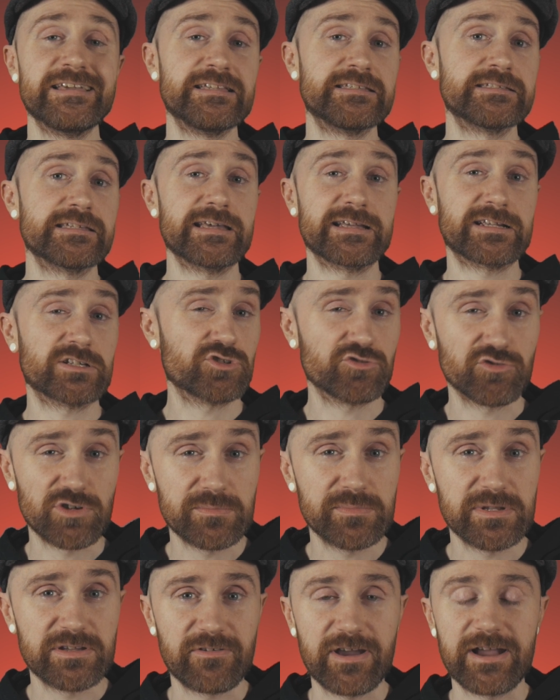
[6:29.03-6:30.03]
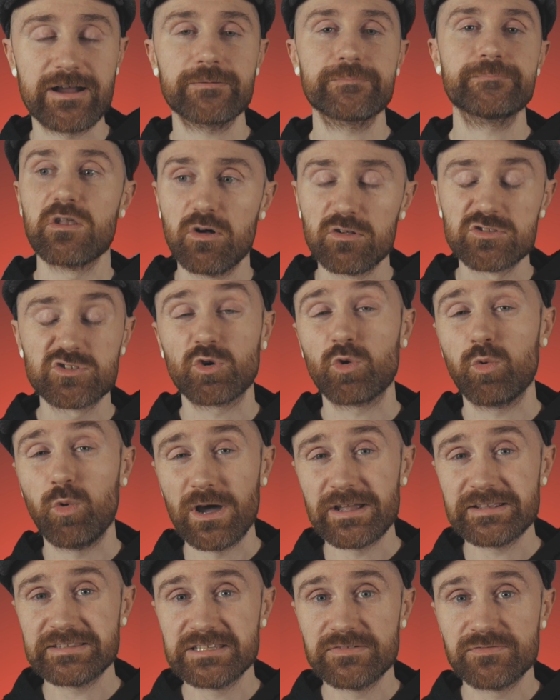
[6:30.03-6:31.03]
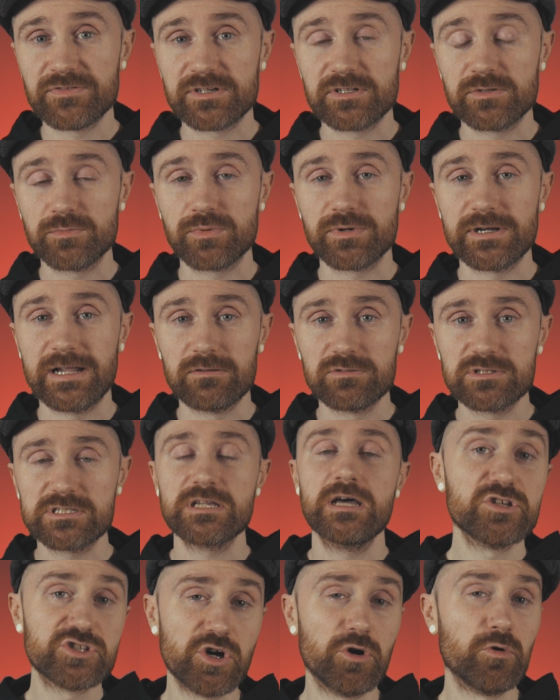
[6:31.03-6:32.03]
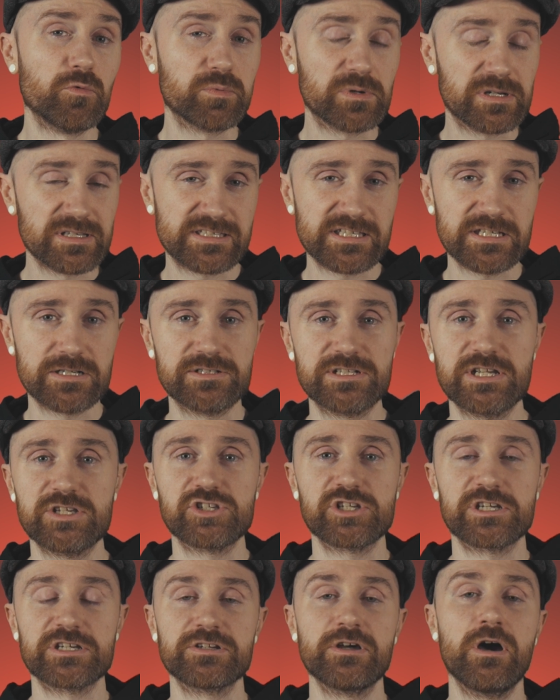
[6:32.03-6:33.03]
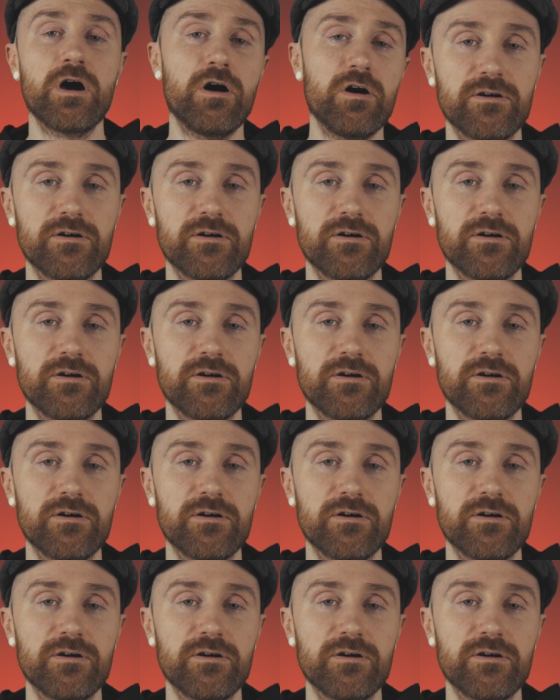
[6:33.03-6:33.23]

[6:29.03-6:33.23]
it's extremely rare and also quite difficult to pronounce, so consider ditching it.